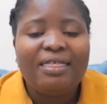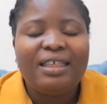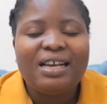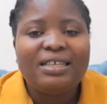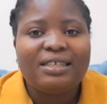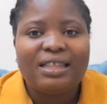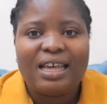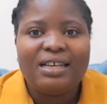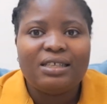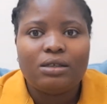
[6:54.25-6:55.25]
these
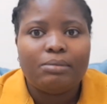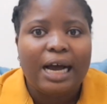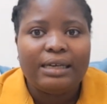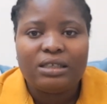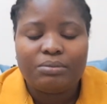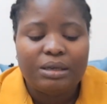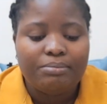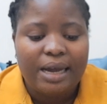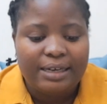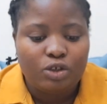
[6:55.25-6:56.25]
things must be
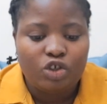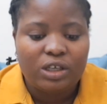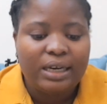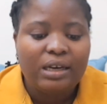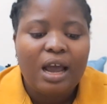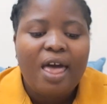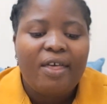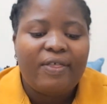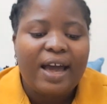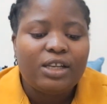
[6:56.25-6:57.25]
mentioned:
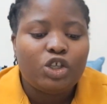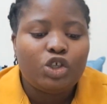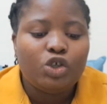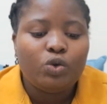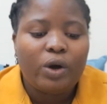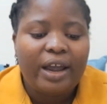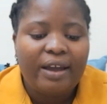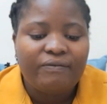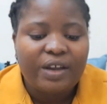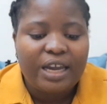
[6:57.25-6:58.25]
that you
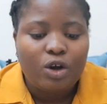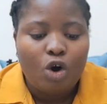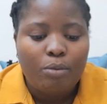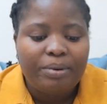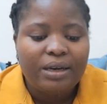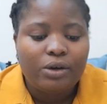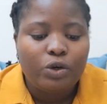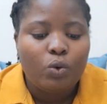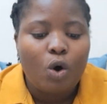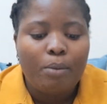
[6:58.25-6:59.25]
have
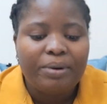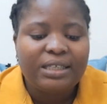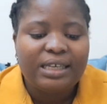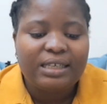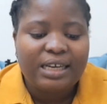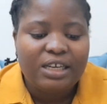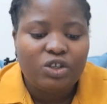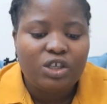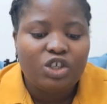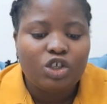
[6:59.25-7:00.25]
you completed a
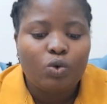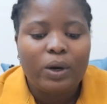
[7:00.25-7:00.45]
teaching